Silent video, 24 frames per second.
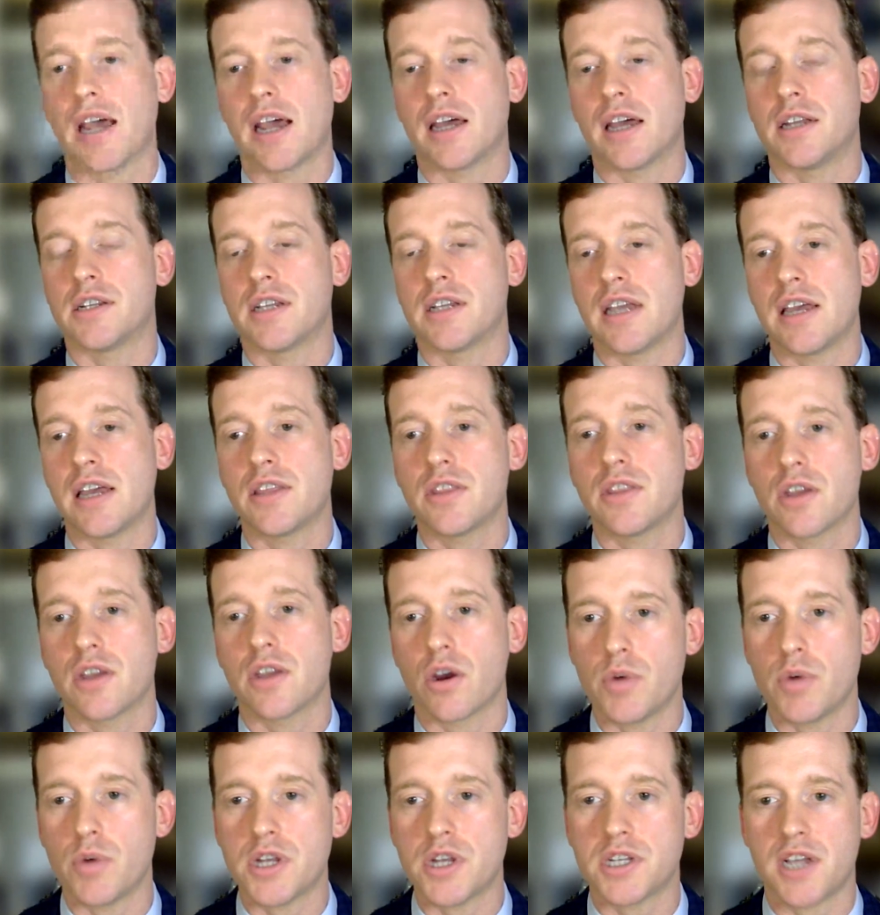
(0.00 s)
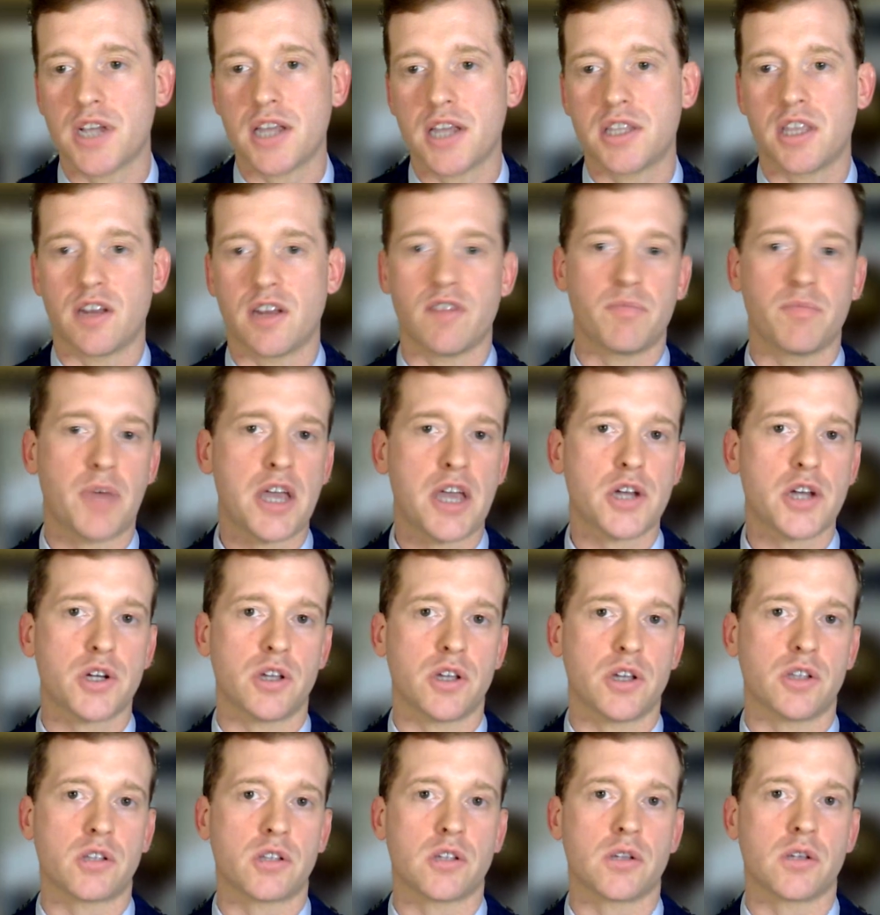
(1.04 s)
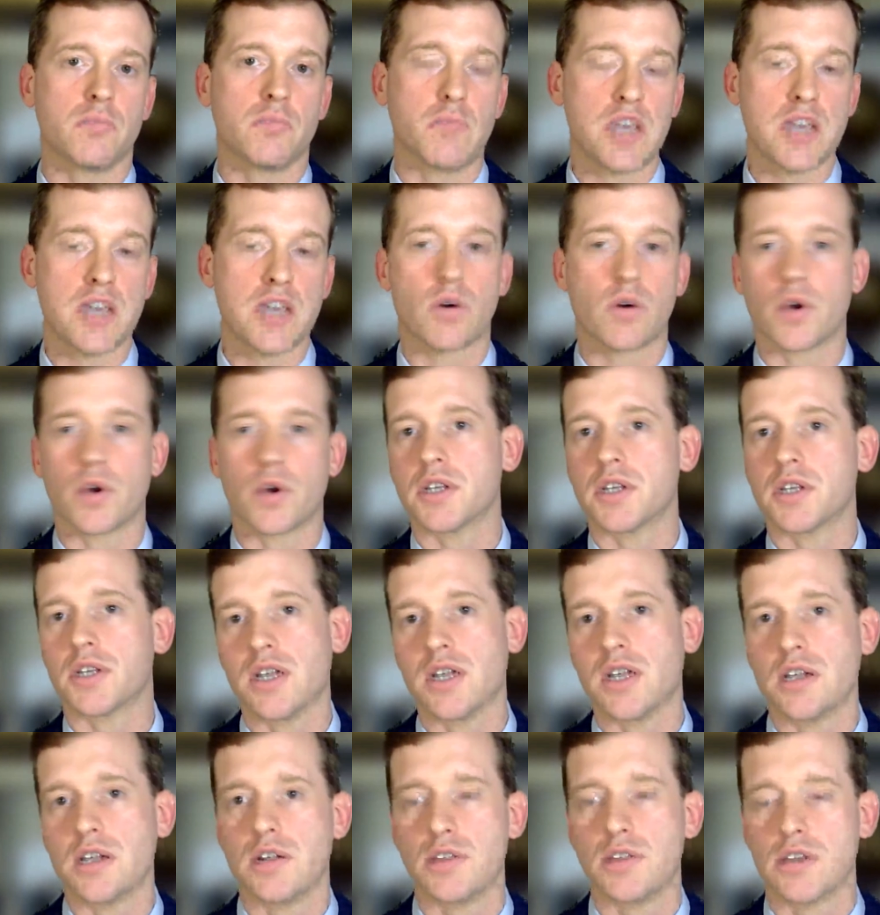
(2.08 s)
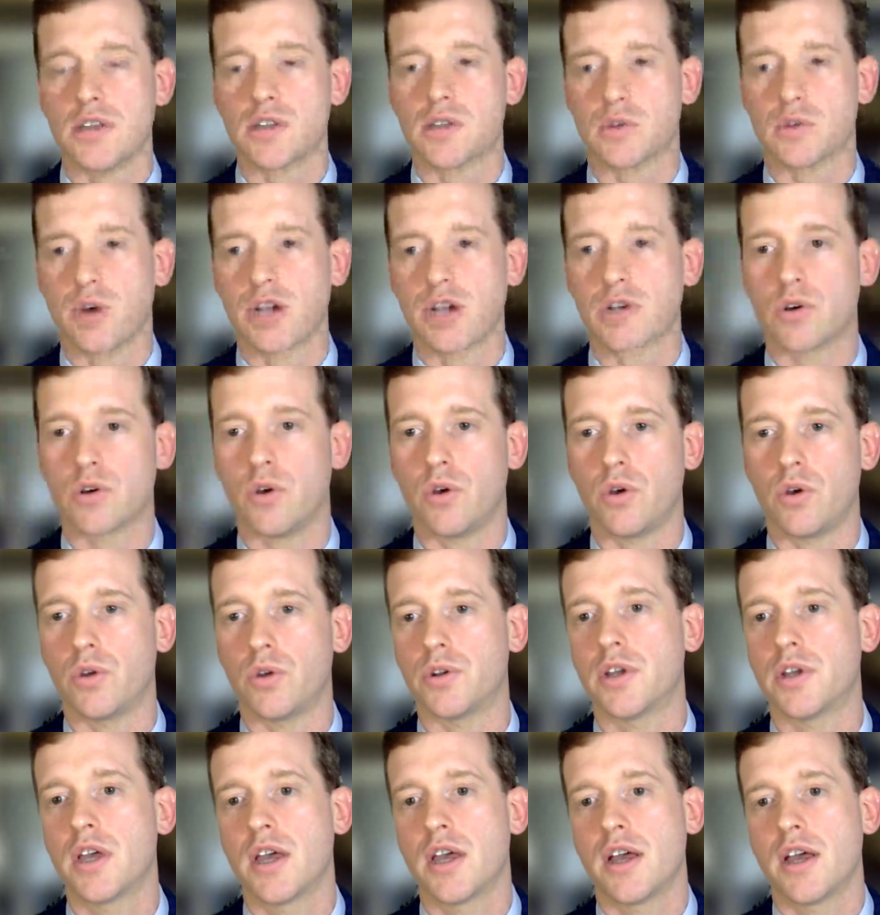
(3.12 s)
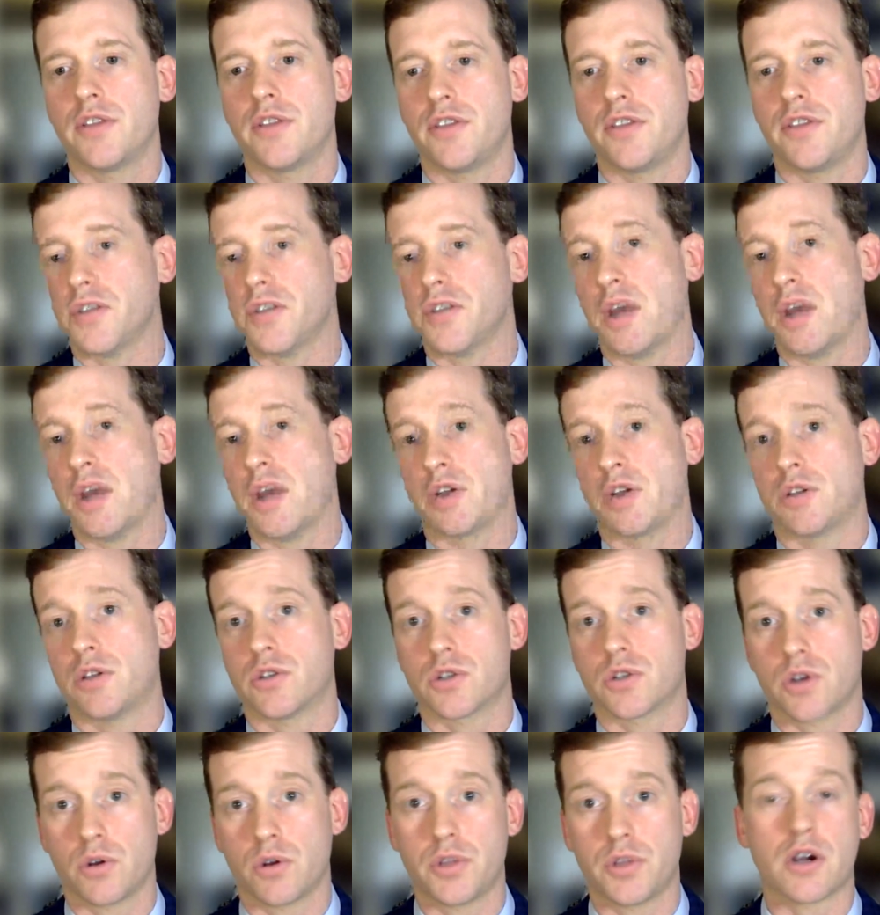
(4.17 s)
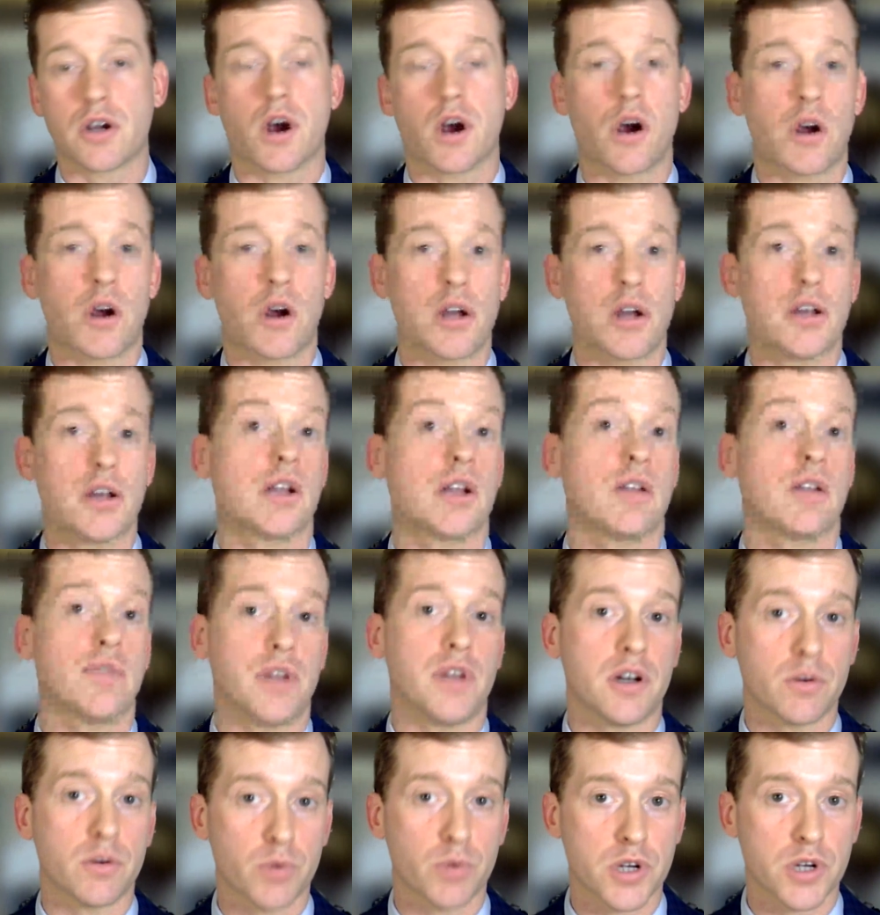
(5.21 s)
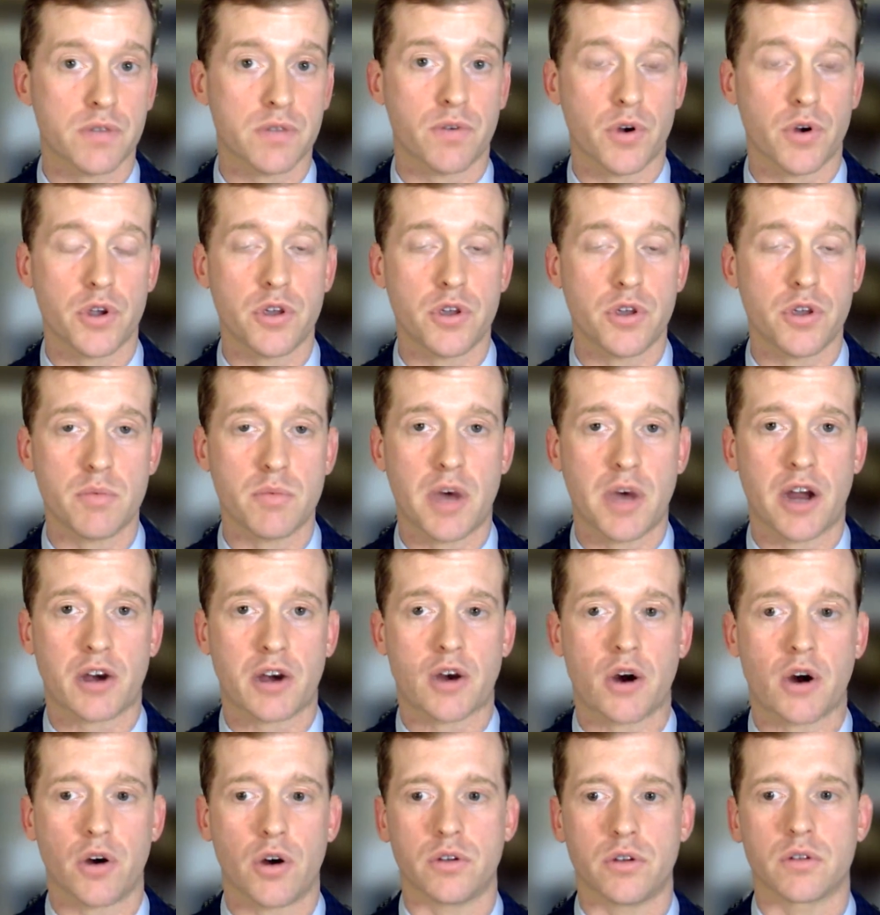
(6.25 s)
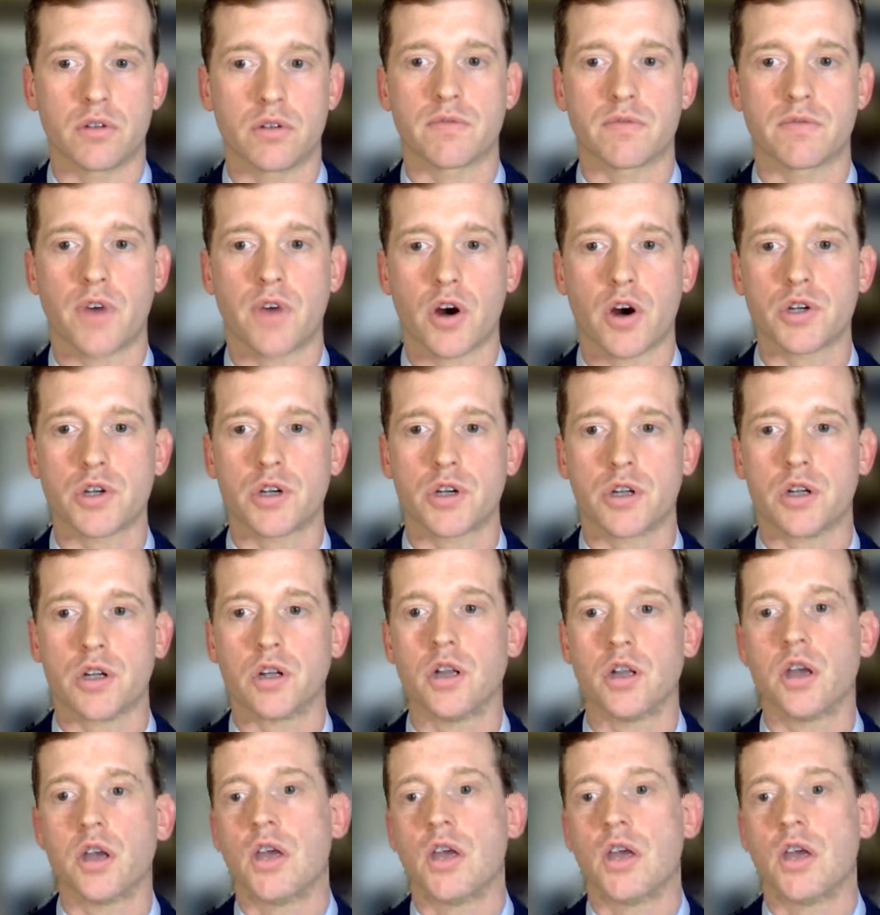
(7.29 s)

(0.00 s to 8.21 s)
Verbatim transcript: And in there, we state that if patients meet or exceed this threshold, then these patients certainly are at elevated risk for acute myocardial infarction.